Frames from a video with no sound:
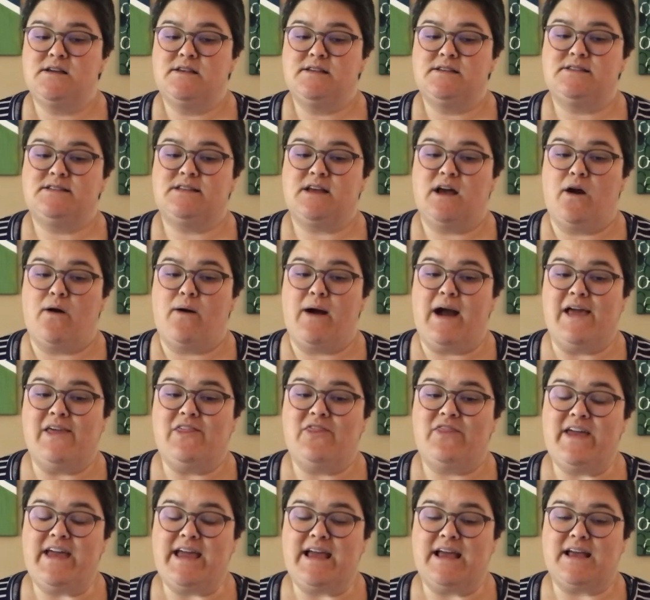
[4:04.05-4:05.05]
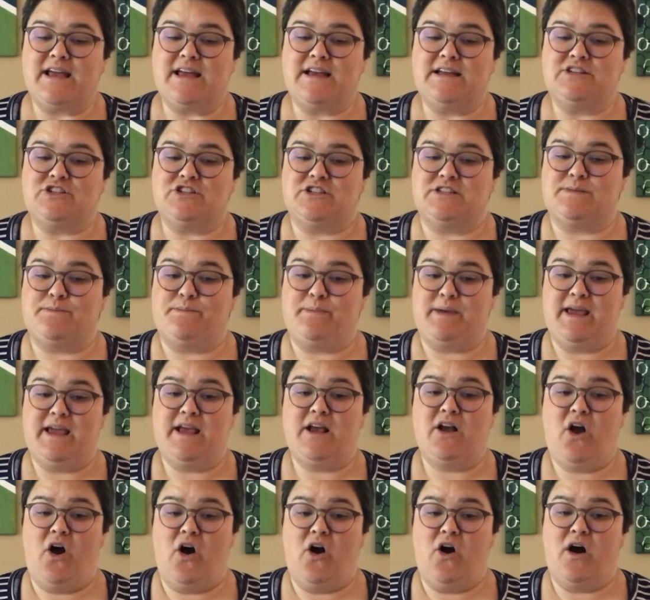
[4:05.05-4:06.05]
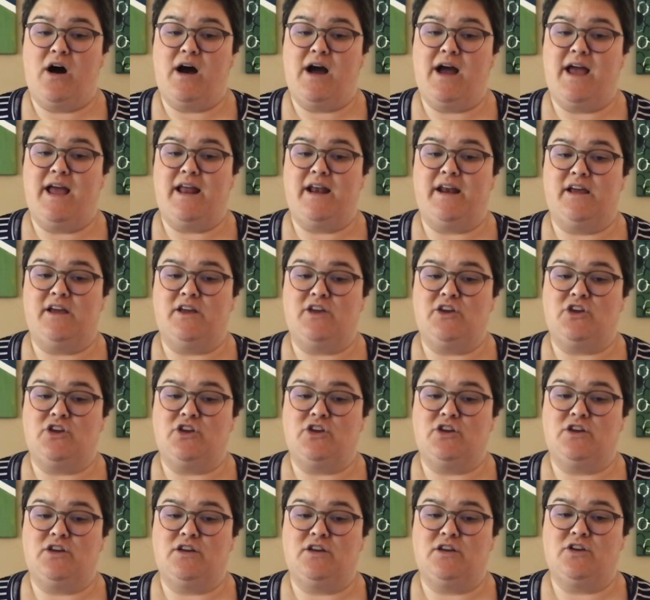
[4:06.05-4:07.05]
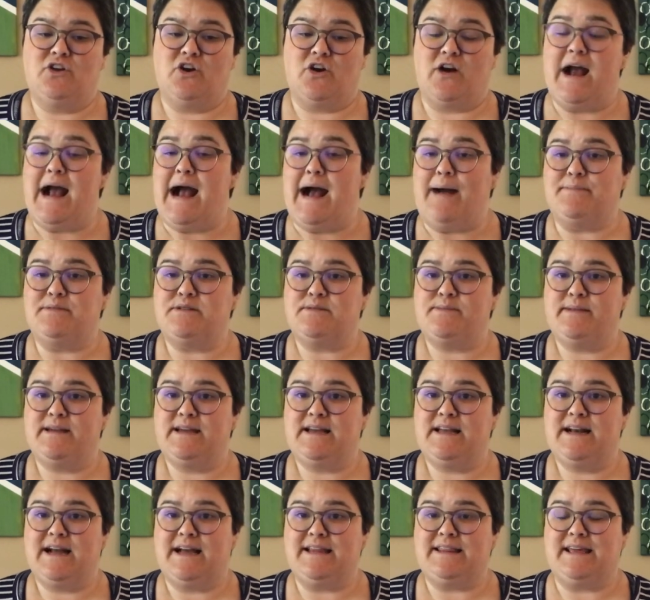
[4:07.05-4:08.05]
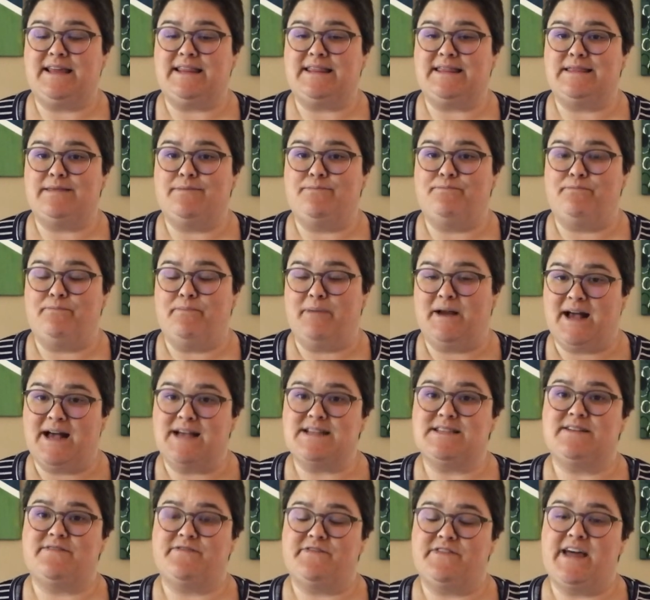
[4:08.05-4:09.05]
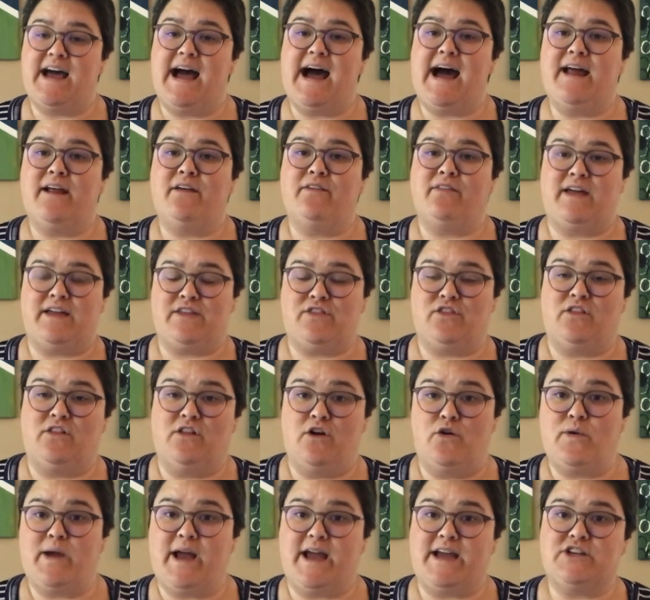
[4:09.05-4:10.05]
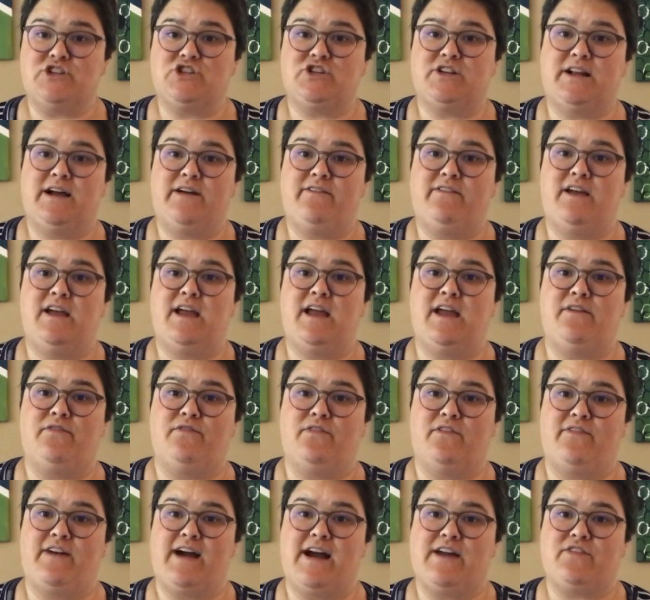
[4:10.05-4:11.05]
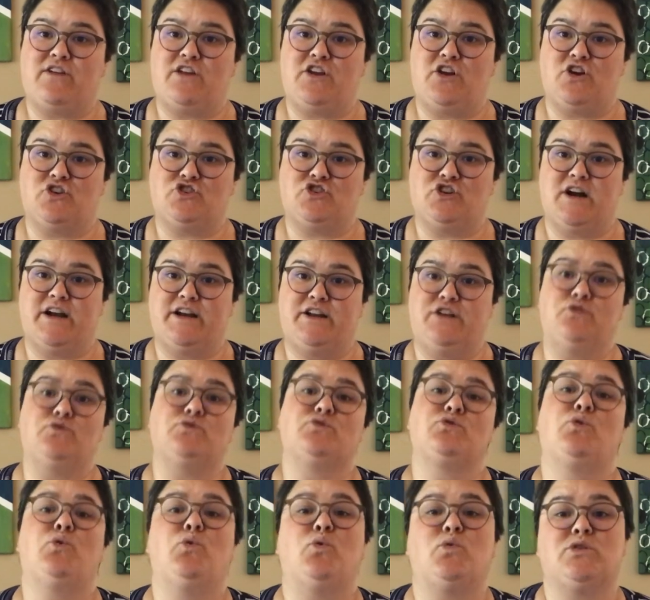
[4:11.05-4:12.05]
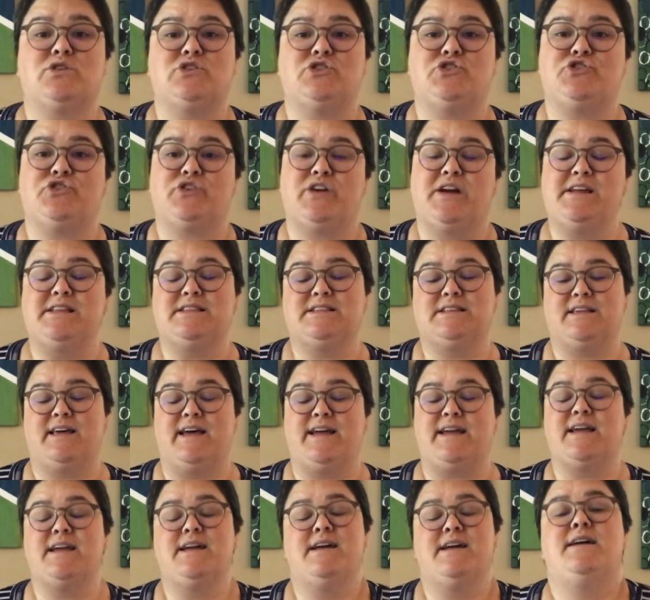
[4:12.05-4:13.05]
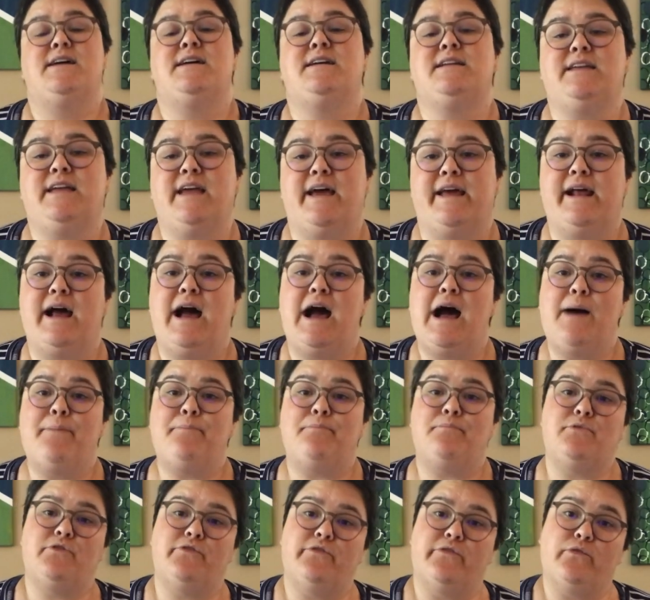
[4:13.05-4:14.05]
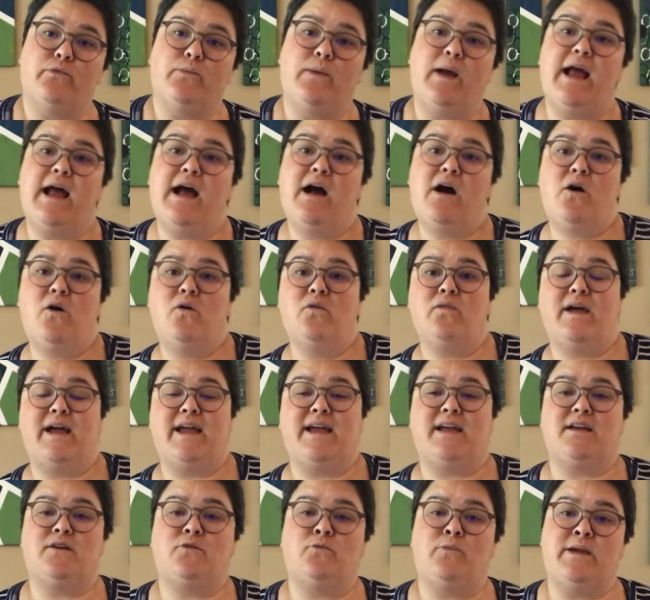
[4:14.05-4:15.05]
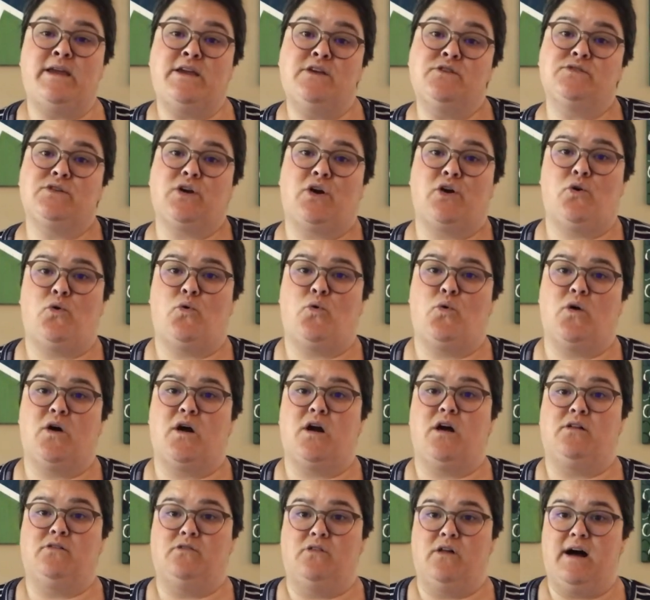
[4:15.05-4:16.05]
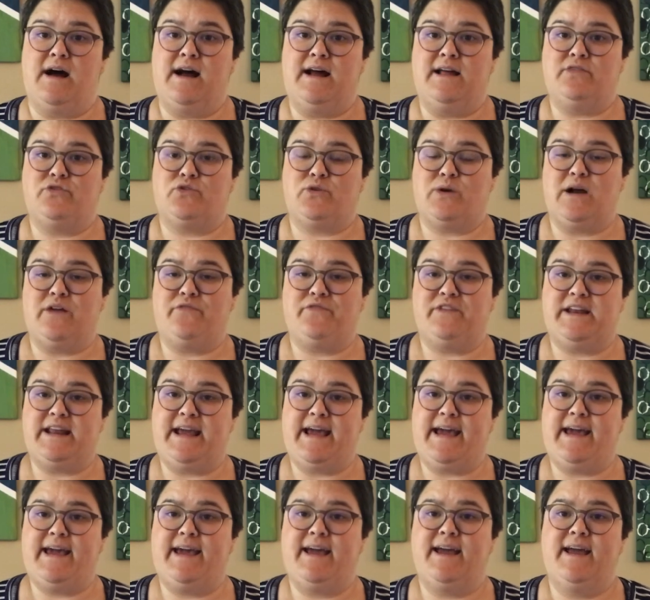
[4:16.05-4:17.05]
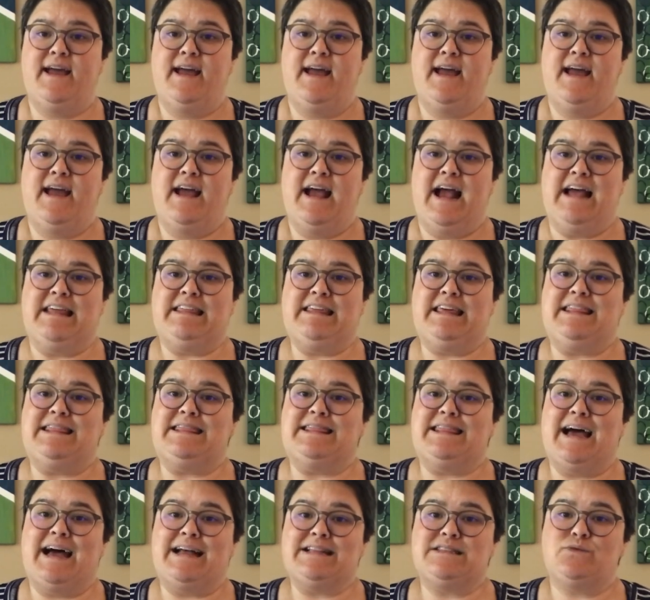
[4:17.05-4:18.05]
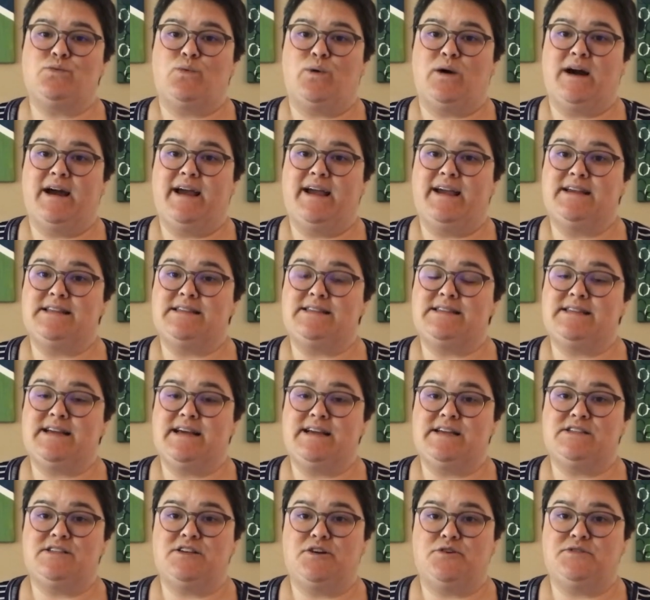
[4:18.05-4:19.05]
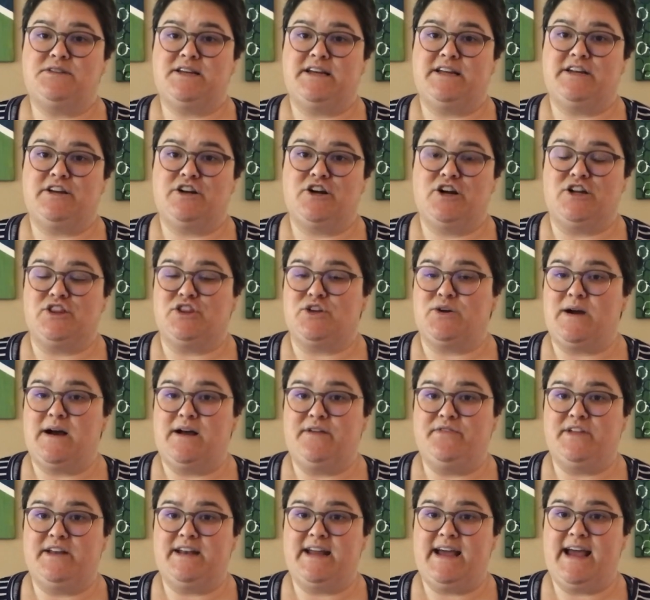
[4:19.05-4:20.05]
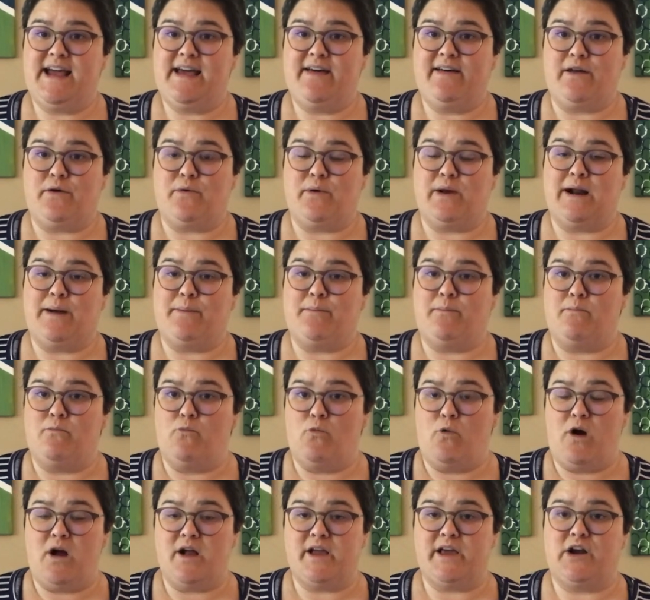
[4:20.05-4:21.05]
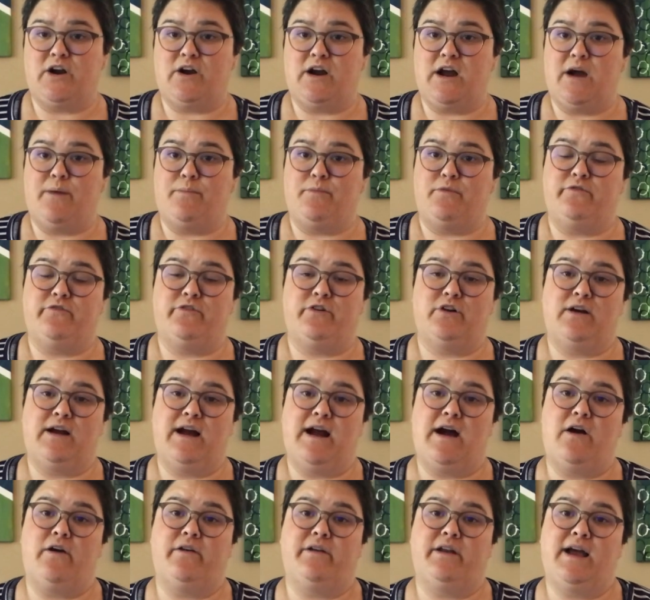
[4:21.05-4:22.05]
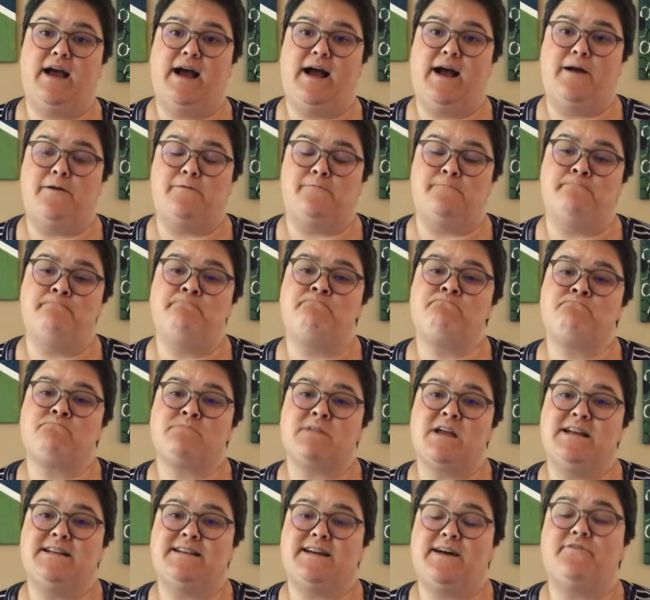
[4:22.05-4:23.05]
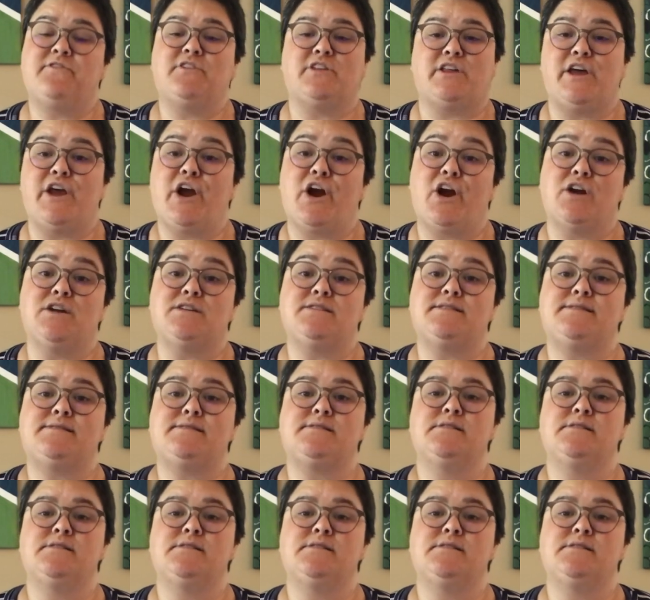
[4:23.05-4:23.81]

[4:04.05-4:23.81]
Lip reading: So I think it just being on your abdomen, I think because of that, the location of it and the fact that you're trying to use core strength to get up, move around, we use our core a lot throughout the day. I think that's why it stays so tender throughout the day. When I'm walking around, moving around, it definitely hurts.